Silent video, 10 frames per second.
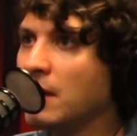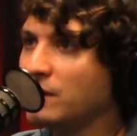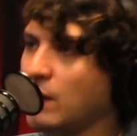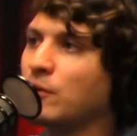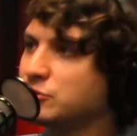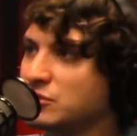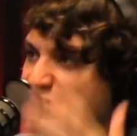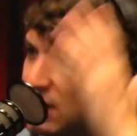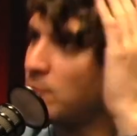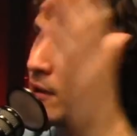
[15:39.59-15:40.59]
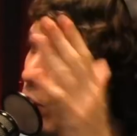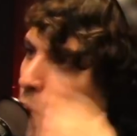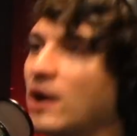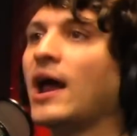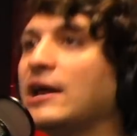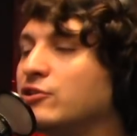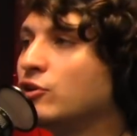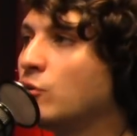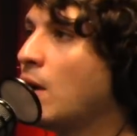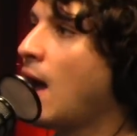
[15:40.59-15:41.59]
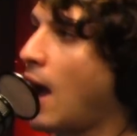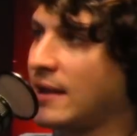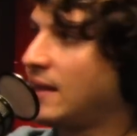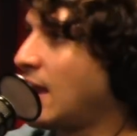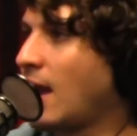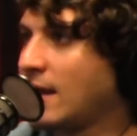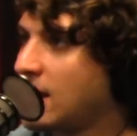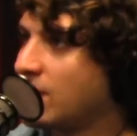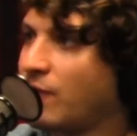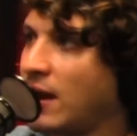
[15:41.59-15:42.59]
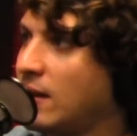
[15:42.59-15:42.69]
They want you to say, yeah. no matter what I do, I can't, I can't fight.